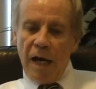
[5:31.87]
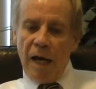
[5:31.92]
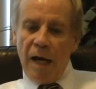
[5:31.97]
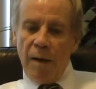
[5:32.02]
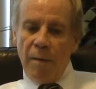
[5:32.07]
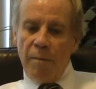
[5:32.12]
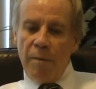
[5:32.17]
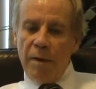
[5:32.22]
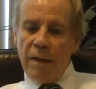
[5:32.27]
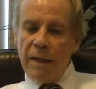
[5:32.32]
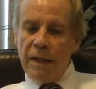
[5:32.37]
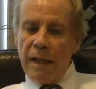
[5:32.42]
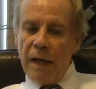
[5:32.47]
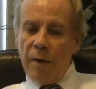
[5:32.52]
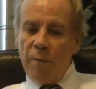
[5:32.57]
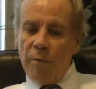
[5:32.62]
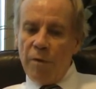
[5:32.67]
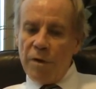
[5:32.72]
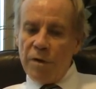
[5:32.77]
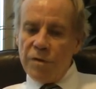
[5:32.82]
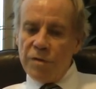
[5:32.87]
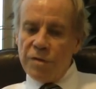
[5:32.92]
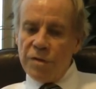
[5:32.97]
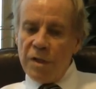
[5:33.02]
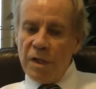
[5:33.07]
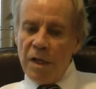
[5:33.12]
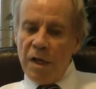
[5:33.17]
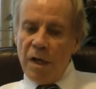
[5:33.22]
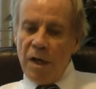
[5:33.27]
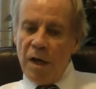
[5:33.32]
um, and that was
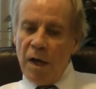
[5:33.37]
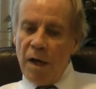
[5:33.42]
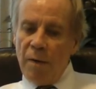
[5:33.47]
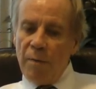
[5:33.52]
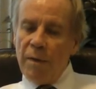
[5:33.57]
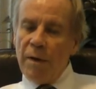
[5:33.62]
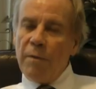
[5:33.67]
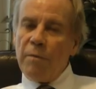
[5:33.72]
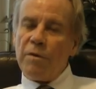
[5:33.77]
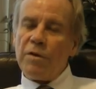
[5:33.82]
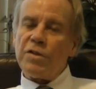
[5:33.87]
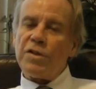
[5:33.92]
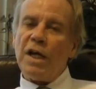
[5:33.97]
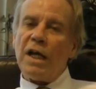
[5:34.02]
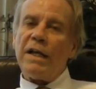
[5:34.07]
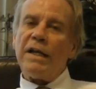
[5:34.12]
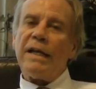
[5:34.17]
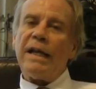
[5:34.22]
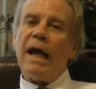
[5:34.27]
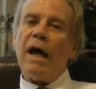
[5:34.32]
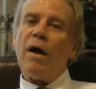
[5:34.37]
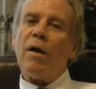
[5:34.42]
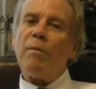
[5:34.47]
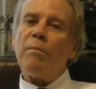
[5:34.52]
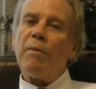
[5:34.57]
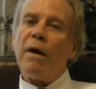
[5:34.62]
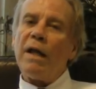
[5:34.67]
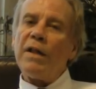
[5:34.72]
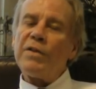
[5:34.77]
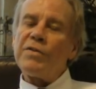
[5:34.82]
uh, they were shut down
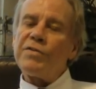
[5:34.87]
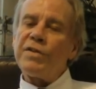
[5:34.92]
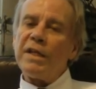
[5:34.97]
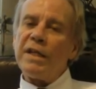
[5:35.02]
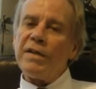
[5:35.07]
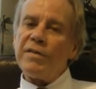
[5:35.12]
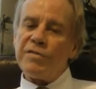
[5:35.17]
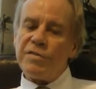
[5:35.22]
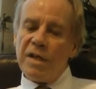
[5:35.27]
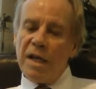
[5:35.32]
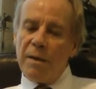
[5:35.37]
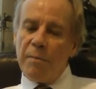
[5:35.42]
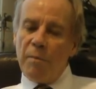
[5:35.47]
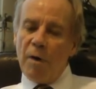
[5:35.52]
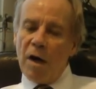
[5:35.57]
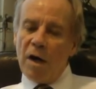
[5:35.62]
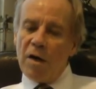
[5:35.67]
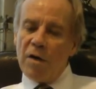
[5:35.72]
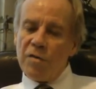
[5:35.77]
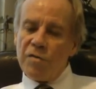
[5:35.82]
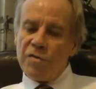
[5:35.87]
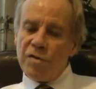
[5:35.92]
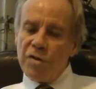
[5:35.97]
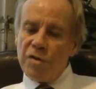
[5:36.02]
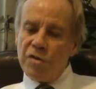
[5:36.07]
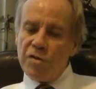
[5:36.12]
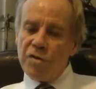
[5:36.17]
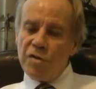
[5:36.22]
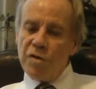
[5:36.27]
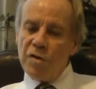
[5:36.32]
by the city of San Marcos
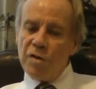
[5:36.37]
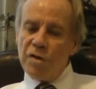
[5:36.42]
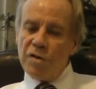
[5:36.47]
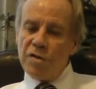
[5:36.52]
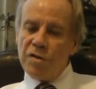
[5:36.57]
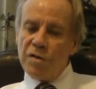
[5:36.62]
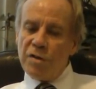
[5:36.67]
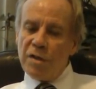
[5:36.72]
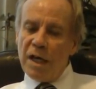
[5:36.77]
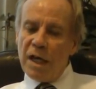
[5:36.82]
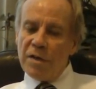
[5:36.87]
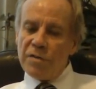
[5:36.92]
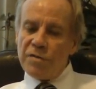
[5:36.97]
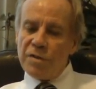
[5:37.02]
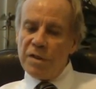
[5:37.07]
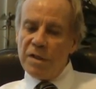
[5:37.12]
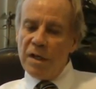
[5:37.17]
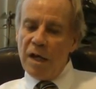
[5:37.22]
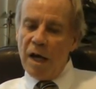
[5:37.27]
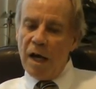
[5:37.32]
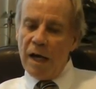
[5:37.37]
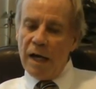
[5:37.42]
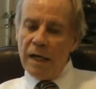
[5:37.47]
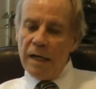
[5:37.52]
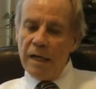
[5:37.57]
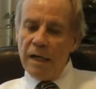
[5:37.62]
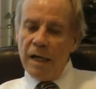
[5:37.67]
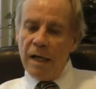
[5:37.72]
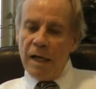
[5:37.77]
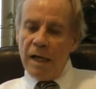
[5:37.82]
in June of
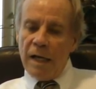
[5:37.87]
2009,